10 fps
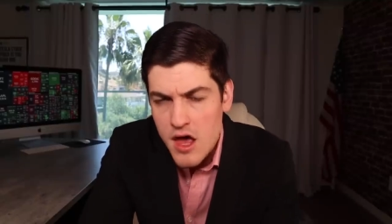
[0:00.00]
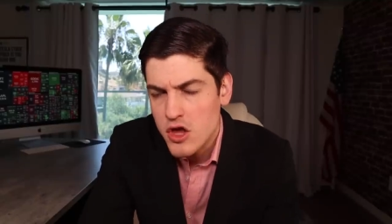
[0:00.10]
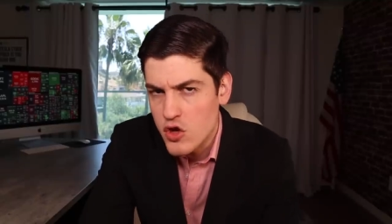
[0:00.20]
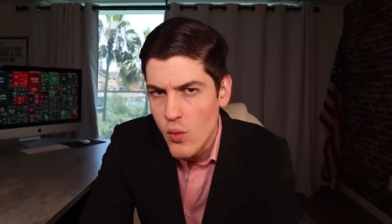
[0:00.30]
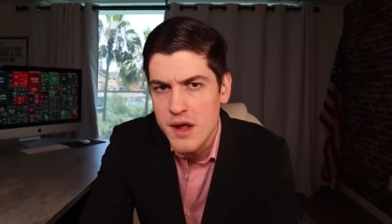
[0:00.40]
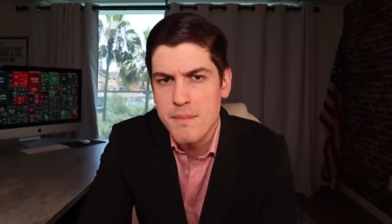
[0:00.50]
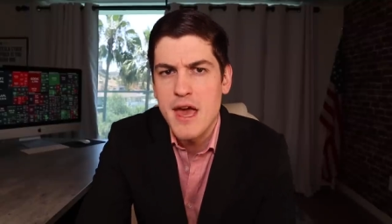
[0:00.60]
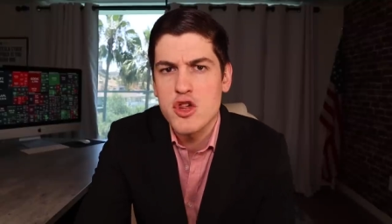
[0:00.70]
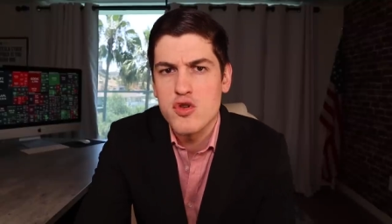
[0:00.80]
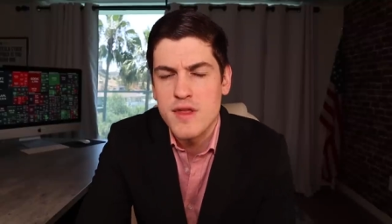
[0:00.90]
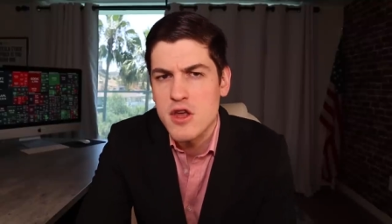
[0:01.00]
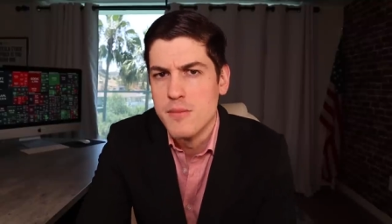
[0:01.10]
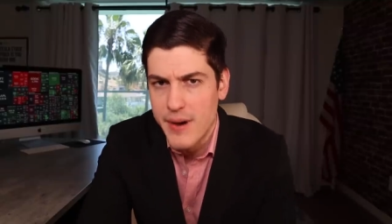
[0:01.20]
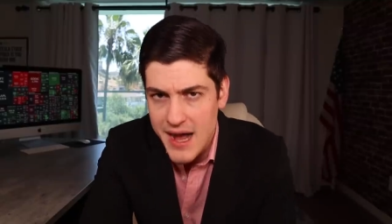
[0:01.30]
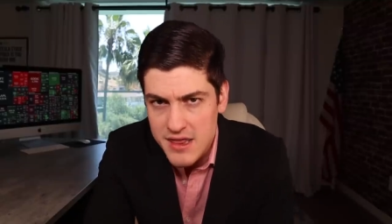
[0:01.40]
You want to make sure that you're
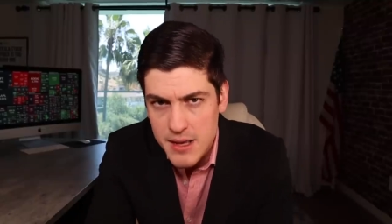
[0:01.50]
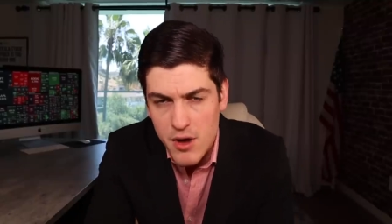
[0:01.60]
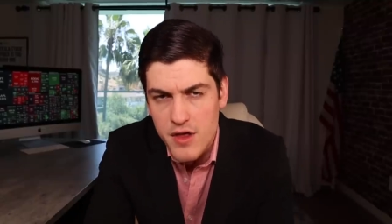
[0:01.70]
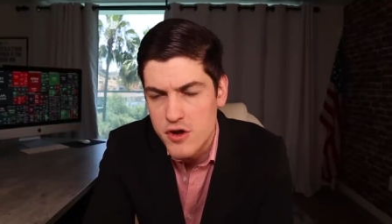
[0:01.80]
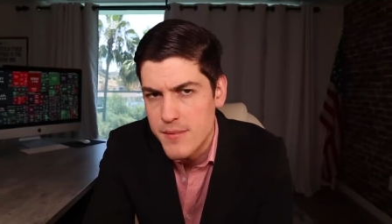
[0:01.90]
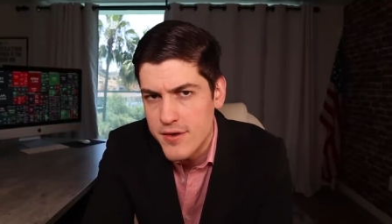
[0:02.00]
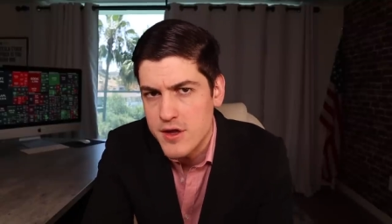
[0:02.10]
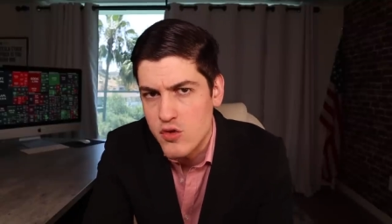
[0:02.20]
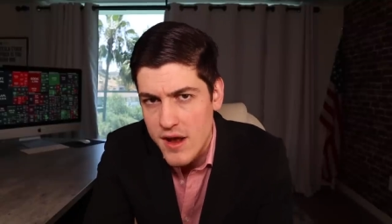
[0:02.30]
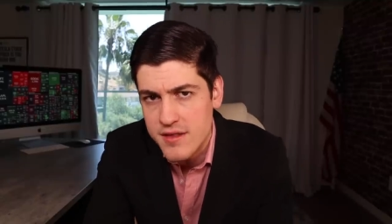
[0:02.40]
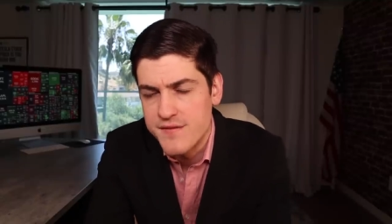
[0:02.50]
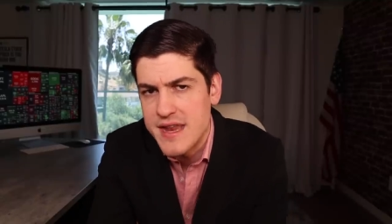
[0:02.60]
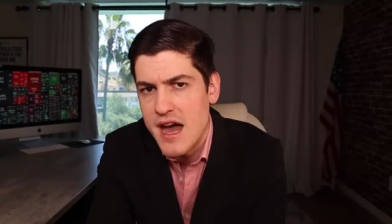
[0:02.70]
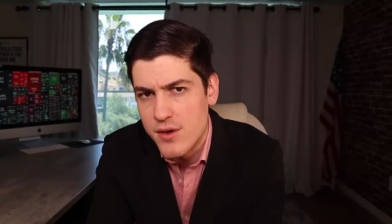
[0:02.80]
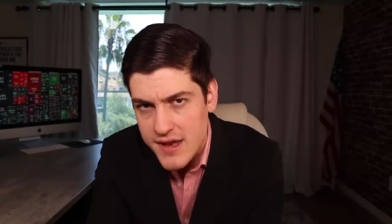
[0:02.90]
buying them on their most aggressive
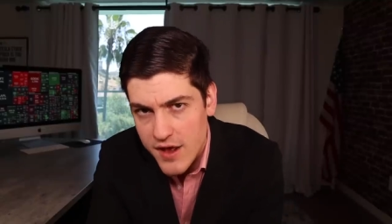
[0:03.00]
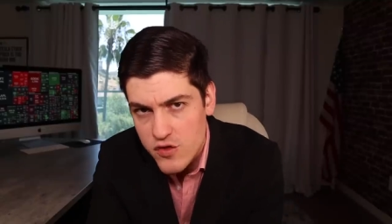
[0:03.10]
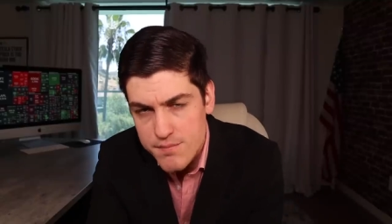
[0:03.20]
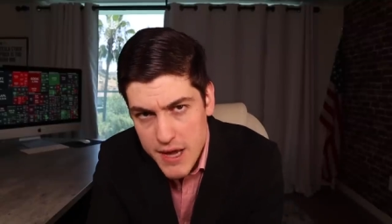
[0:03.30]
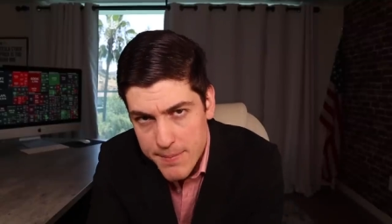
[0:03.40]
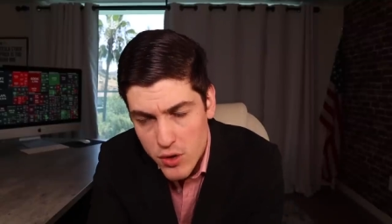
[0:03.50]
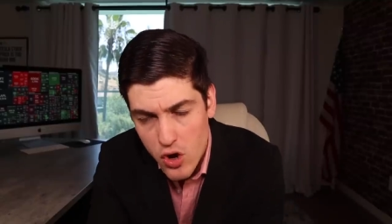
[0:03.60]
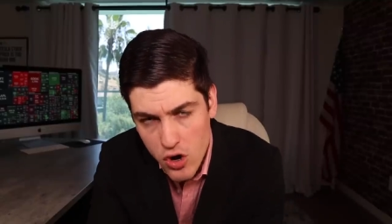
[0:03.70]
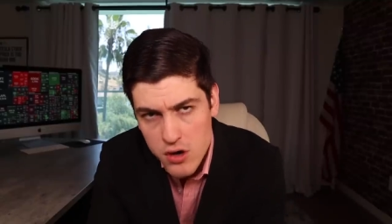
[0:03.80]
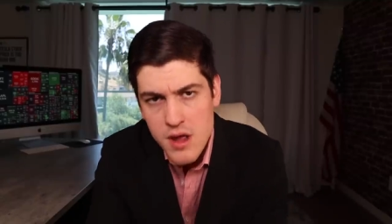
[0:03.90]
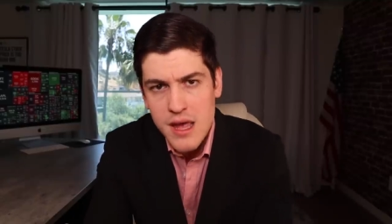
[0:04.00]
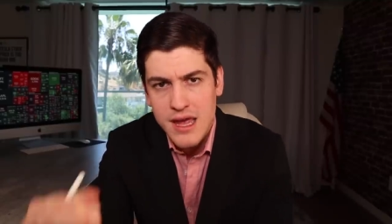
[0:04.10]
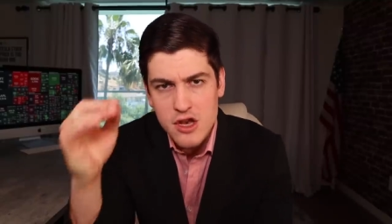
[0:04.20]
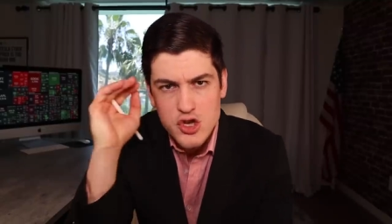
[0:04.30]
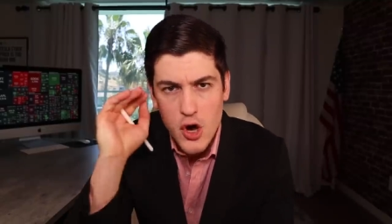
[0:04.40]
down days when people are
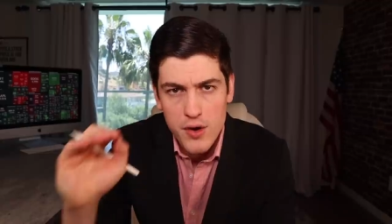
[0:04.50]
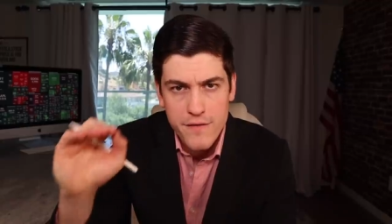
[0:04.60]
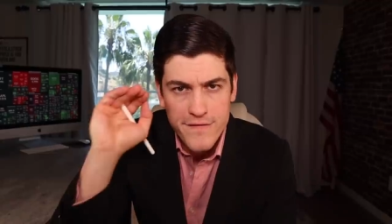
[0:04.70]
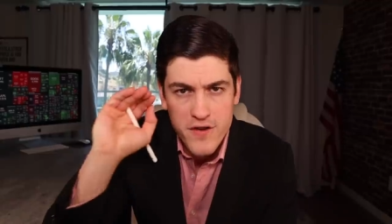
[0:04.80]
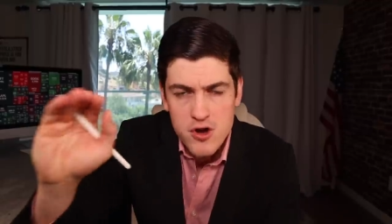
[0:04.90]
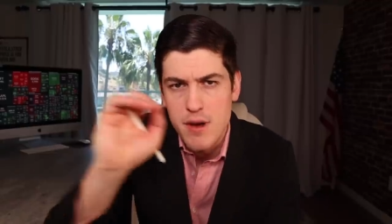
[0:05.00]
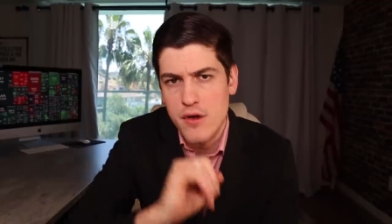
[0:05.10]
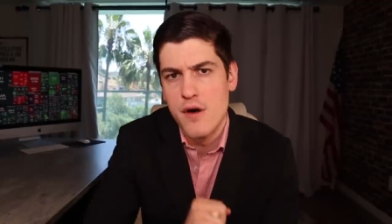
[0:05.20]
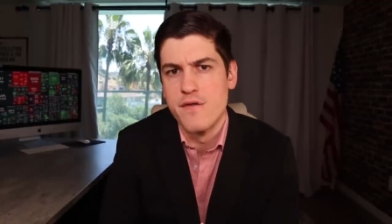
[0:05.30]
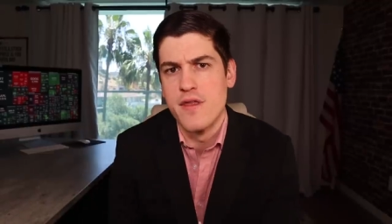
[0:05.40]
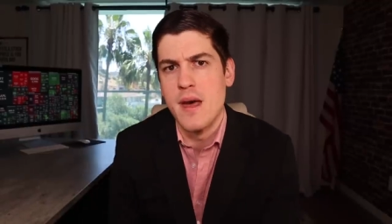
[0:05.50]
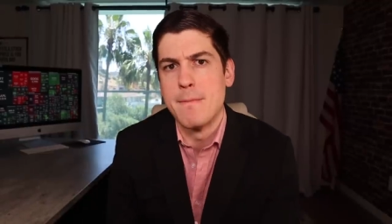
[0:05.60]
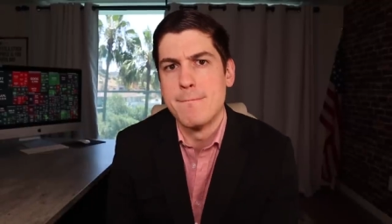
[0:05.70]
in total fear mode over them.